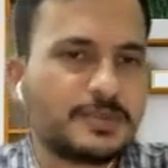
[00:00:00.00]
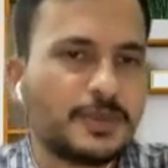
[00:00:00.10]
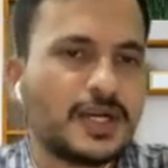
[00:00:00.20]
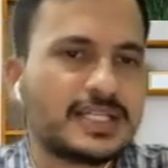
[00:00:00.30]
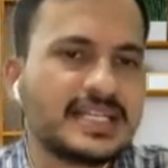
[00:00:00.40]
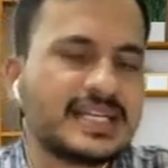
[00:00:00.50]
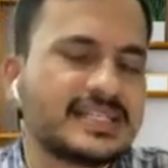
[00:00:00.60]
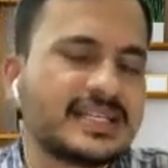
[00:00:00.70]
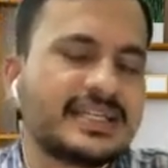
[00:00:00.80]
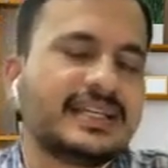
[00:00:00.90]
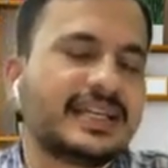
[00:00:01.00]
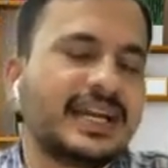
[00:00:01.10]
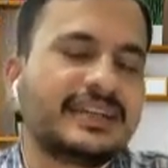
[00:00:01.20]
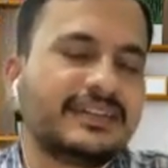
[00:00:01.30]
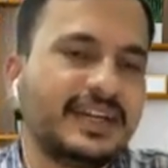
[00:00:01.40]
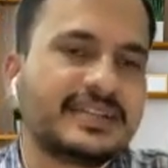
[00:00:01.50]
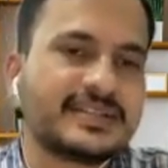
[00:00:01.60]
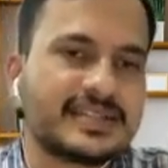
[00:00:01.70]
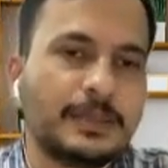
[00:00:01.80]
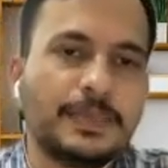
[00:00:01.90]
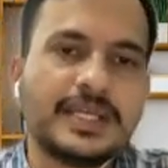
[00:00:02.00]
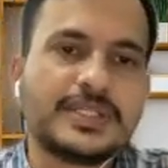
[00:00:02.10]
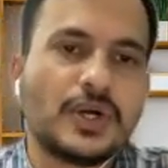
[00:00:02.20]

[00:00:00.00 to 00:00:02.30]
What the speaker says: because as I said, it can create a slippage